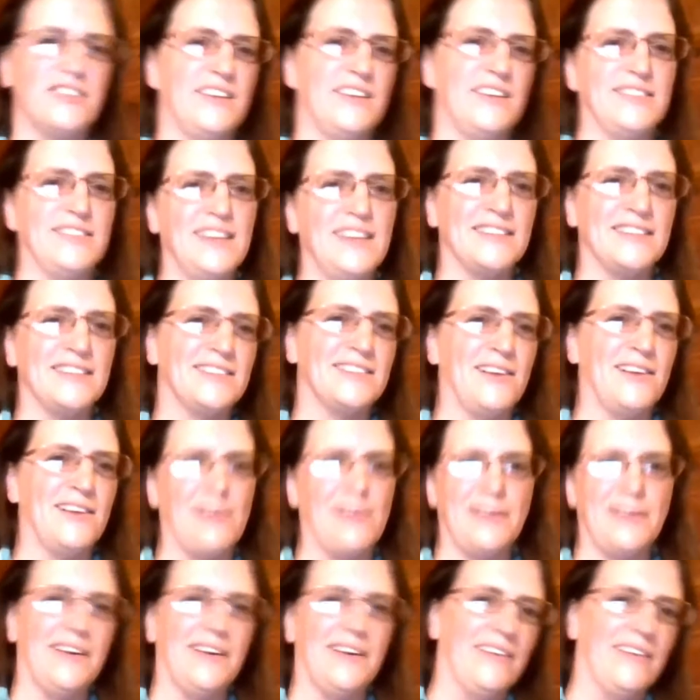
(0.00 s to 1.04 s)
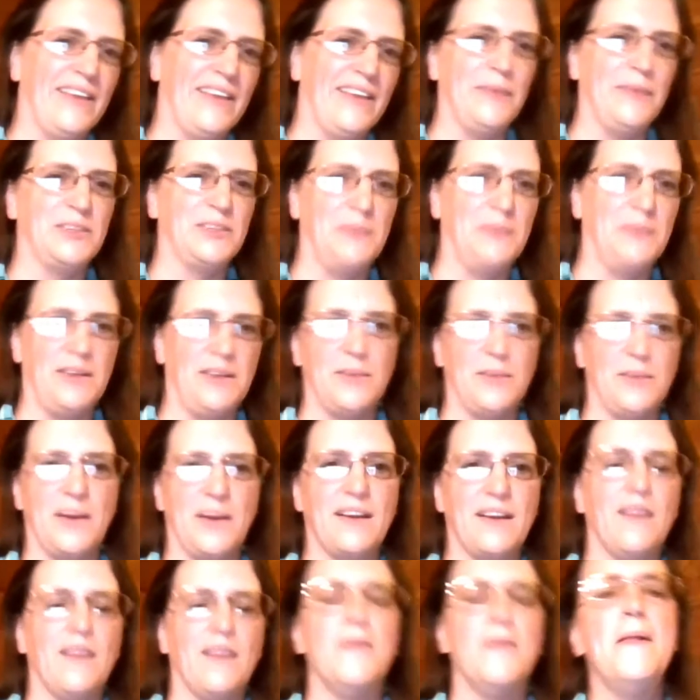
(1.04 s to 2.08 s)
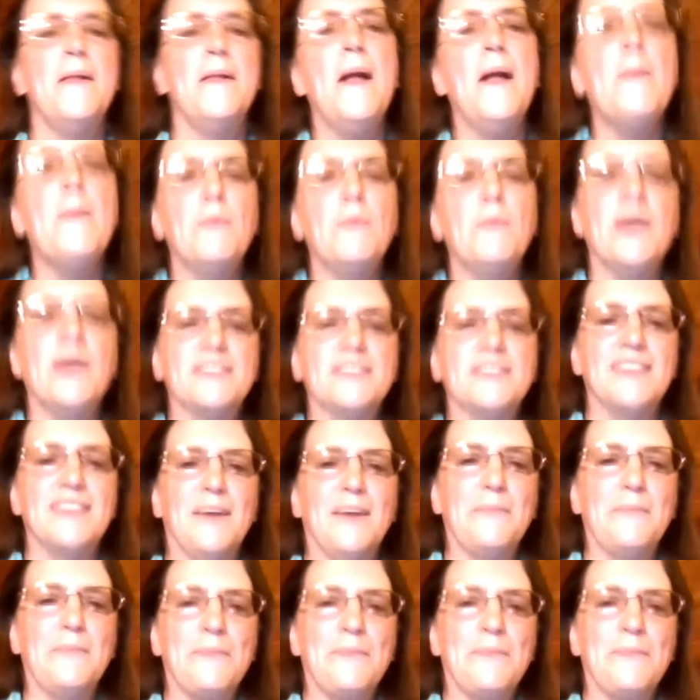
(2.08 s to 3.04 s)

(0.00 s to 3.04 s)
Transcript: Agent thinks this, so that must be the way to go. But